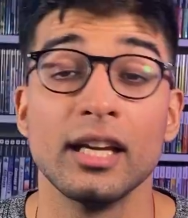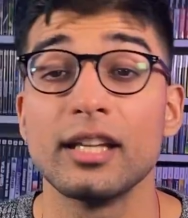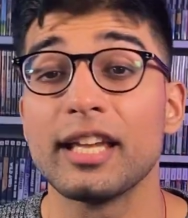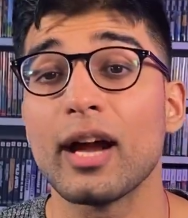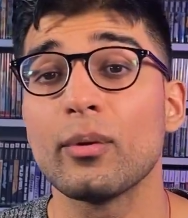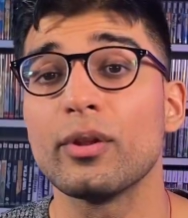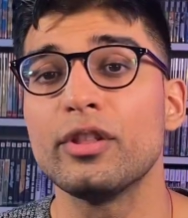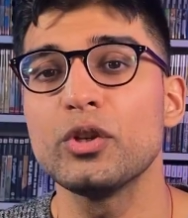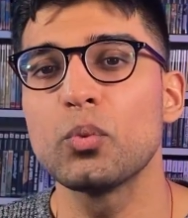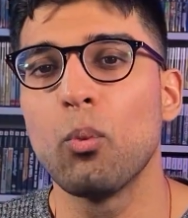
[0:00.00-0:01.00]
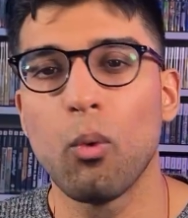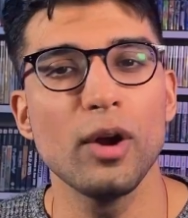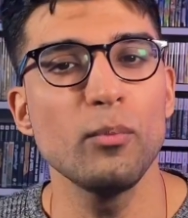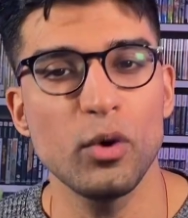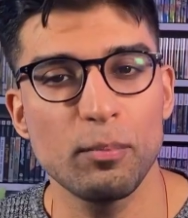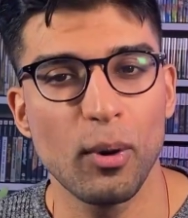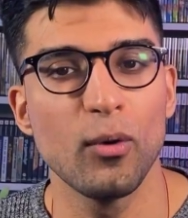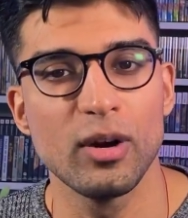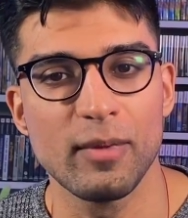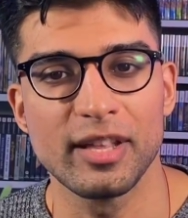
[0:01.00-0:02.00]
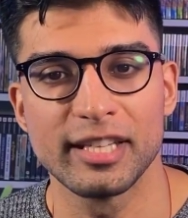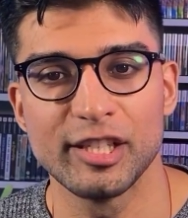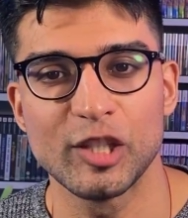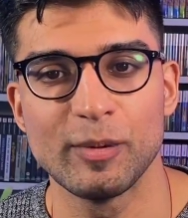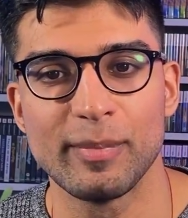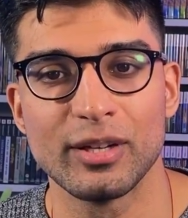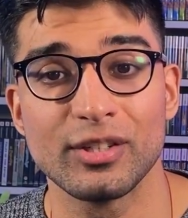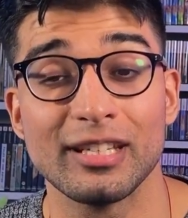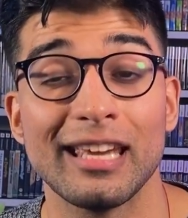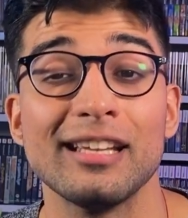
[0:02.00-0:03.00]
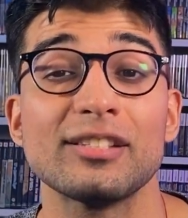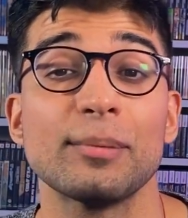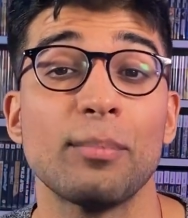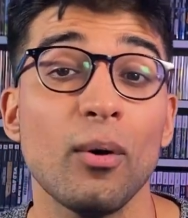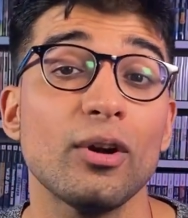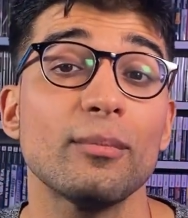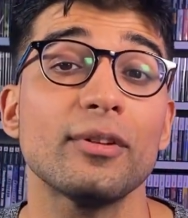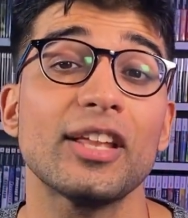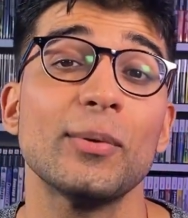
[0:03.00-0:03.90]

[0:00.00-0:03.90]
Now, there's one more Pokemon that needs to be mentioned, and it's the Pokemon that would